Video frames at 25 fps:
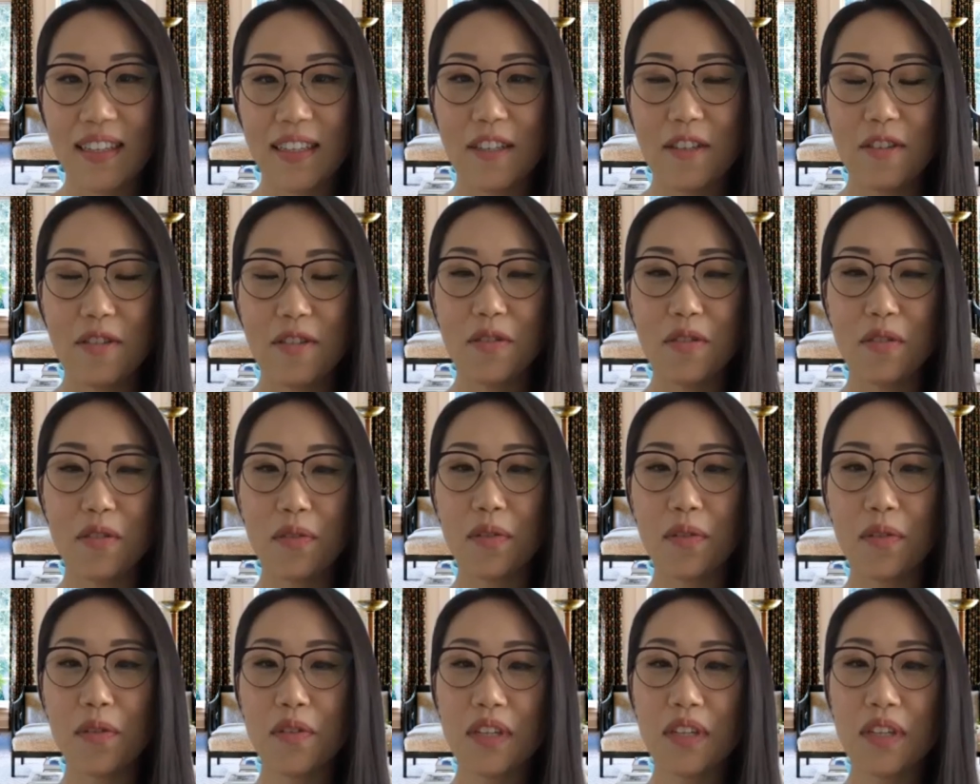you know, the
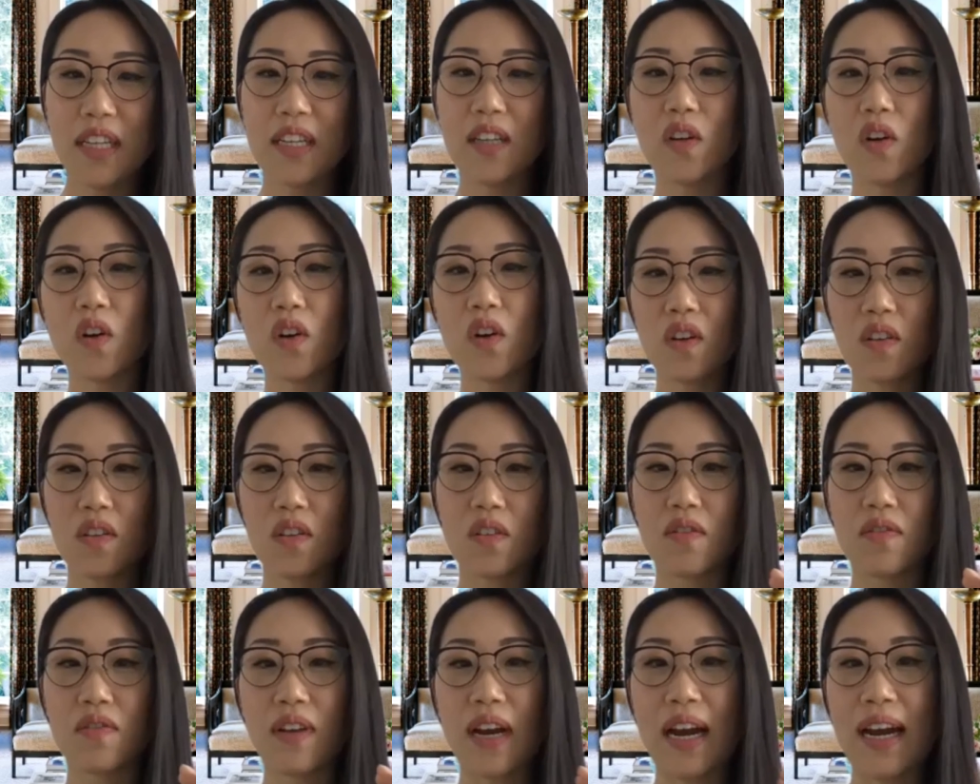learning
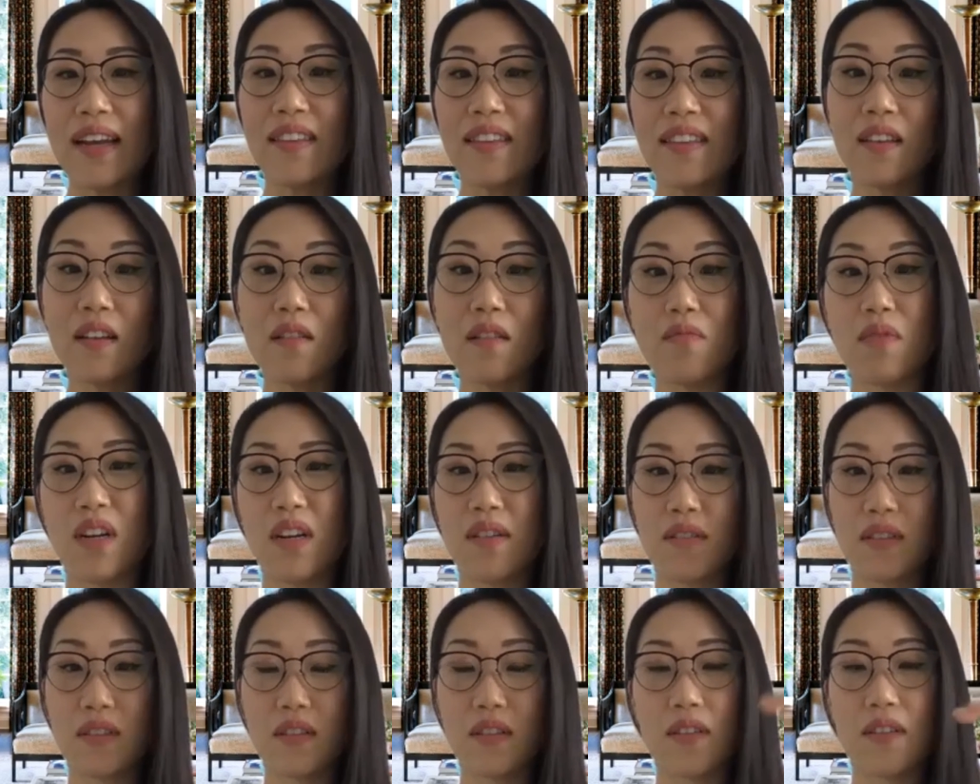curve, I thought when I
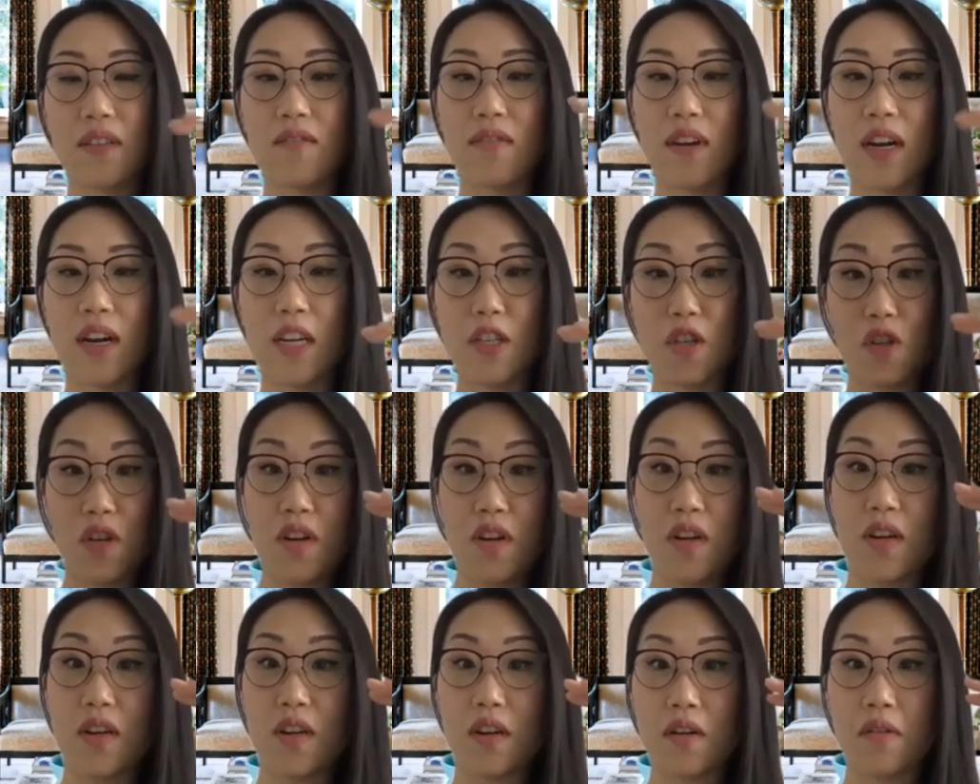was going to
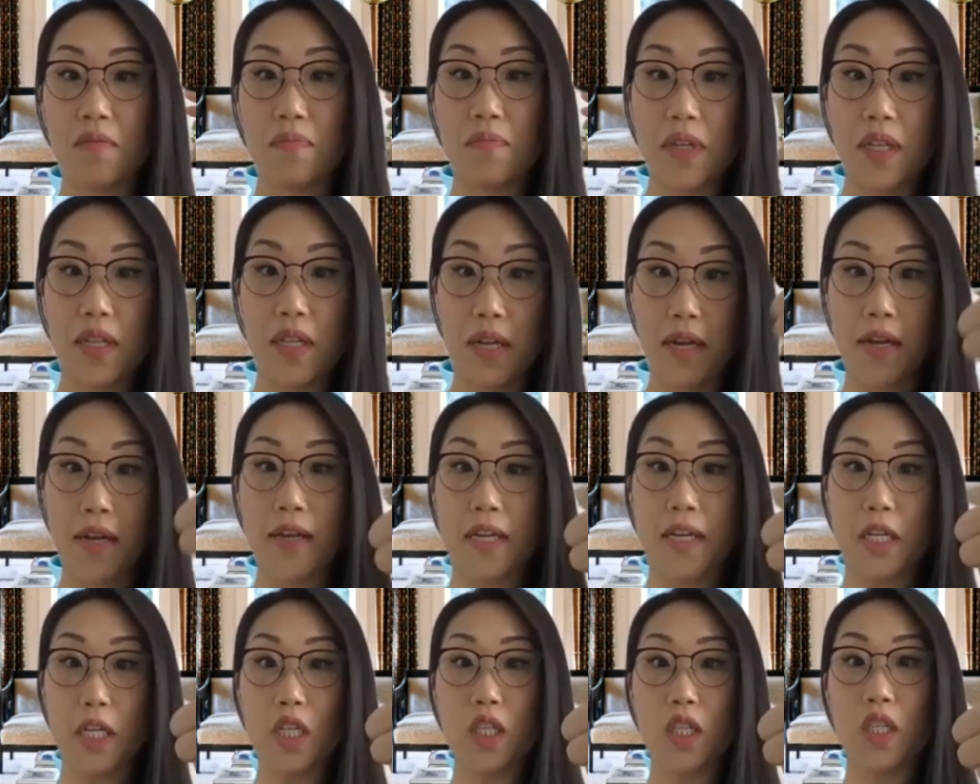graduate, I'll be
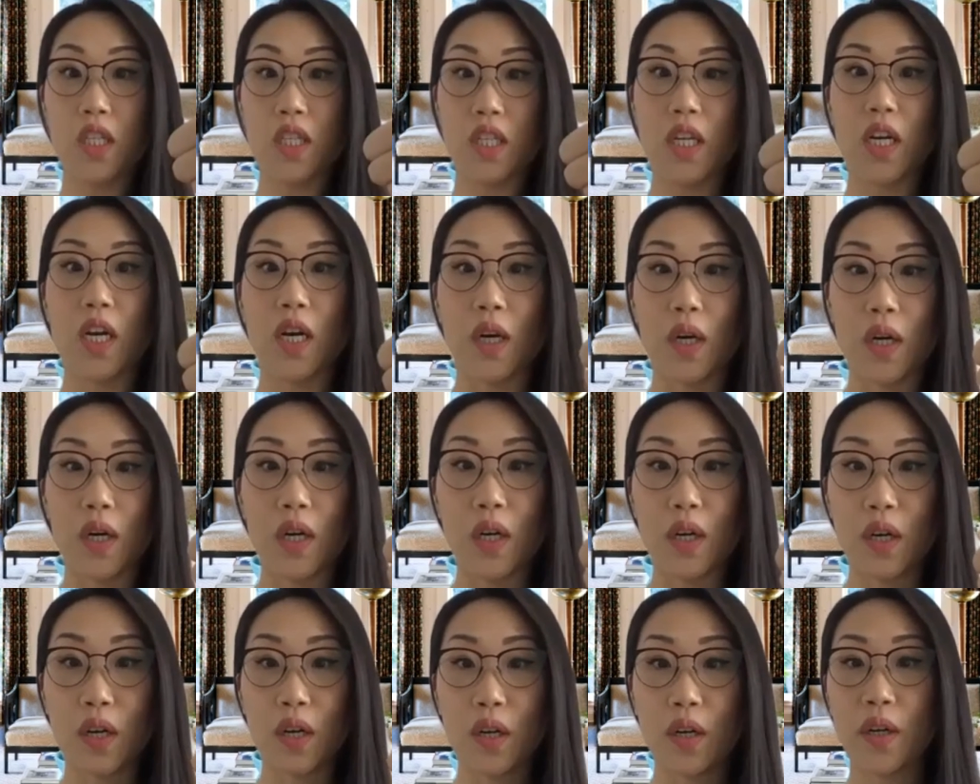like good to go,
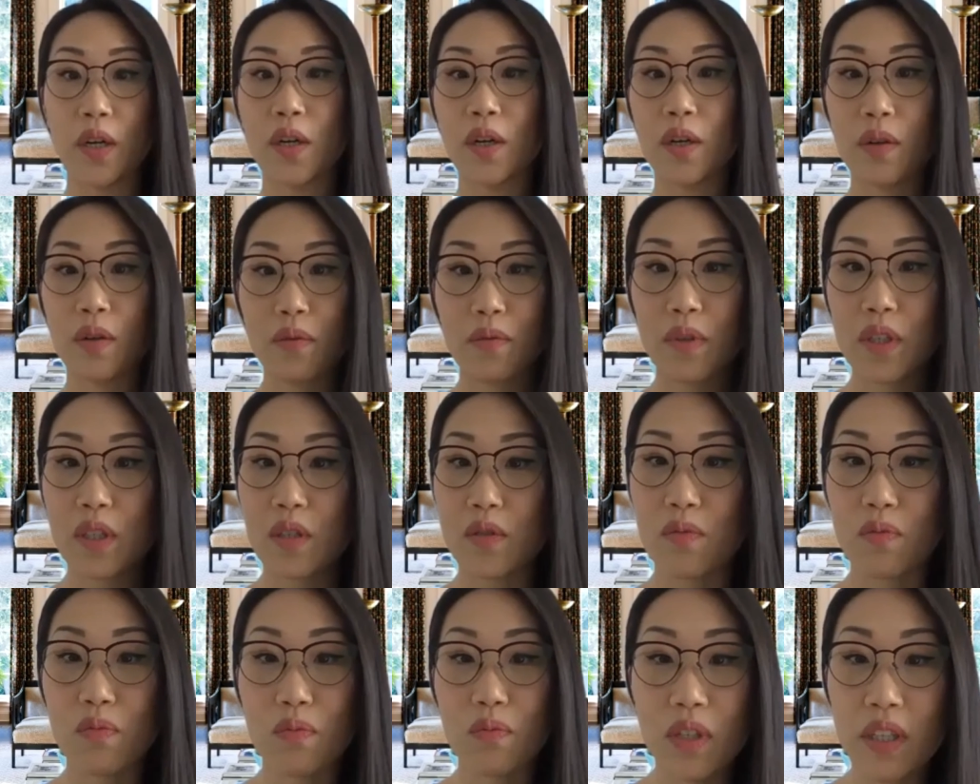
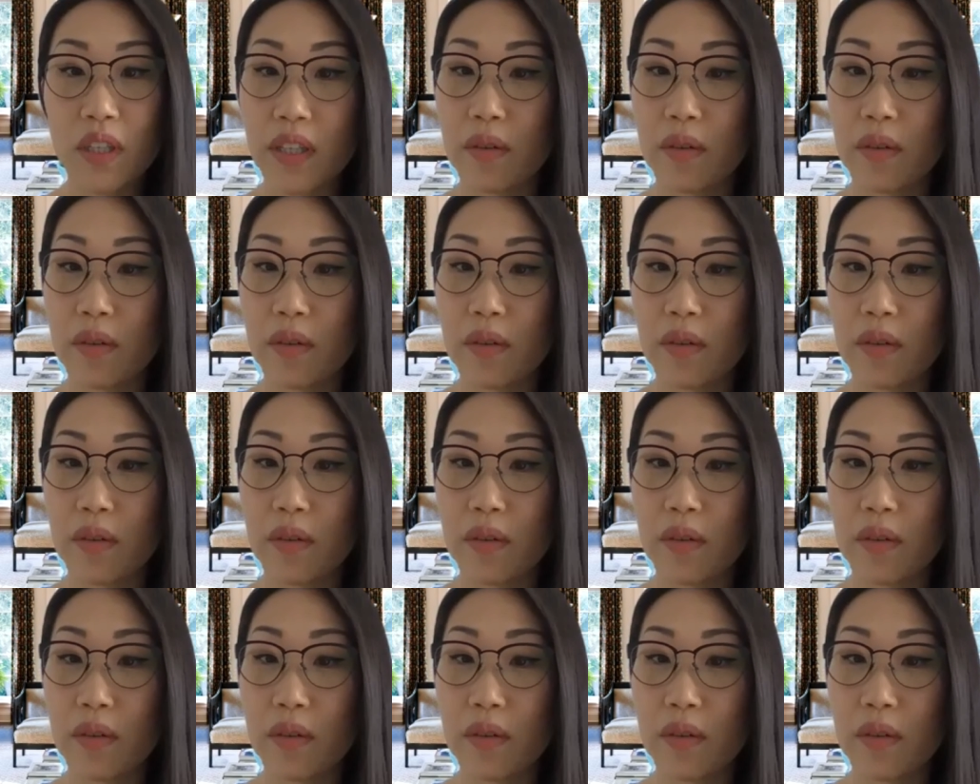which really